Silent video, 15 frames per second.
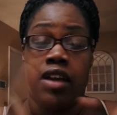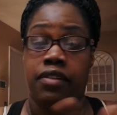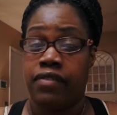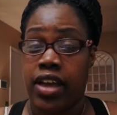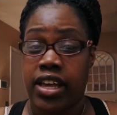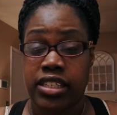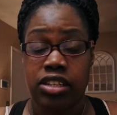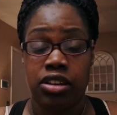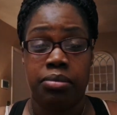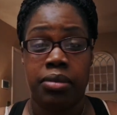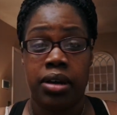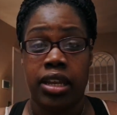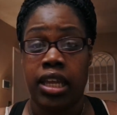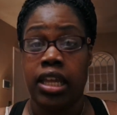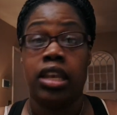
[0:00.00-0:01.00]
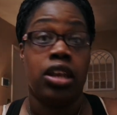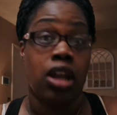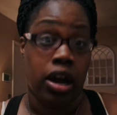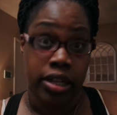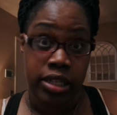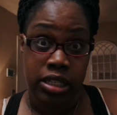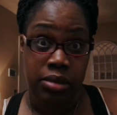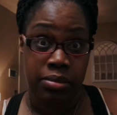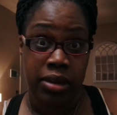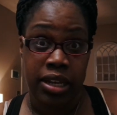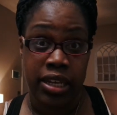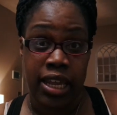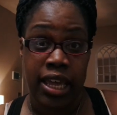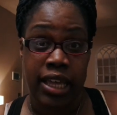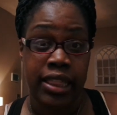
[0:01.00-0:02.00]
Invest your money, not into
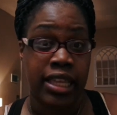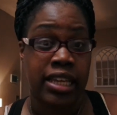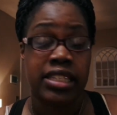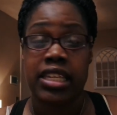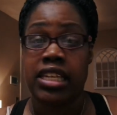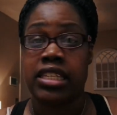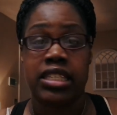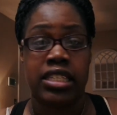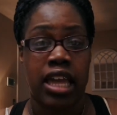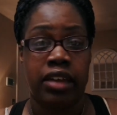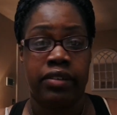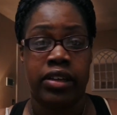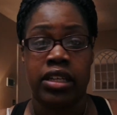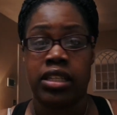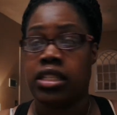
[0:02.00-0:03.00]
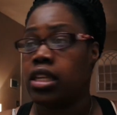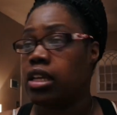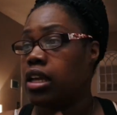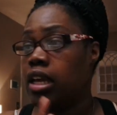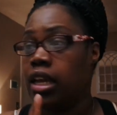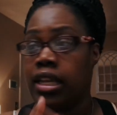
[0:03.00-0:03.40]
mundane things, in savings.